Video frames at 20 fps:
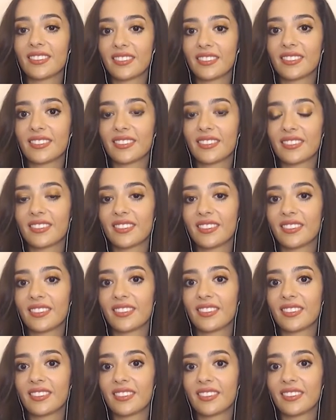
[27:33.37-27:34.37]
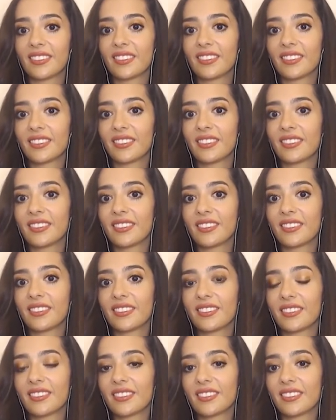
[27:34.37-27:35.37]

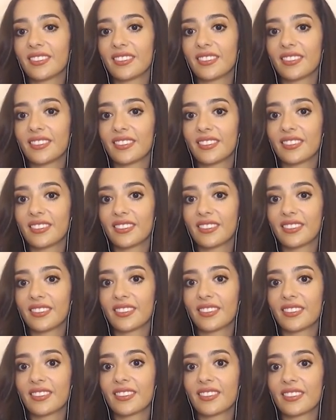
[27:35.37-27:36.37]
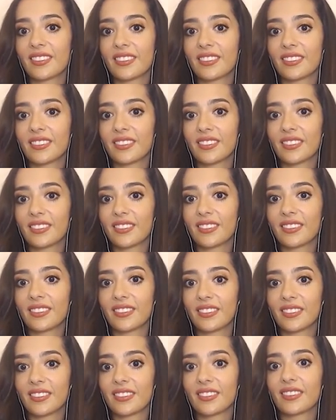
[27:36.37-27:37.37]

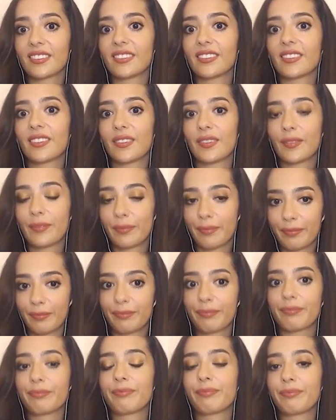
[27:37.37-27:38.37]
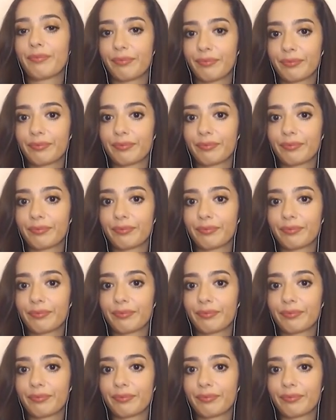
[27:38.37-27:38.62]
This person isn't speaking.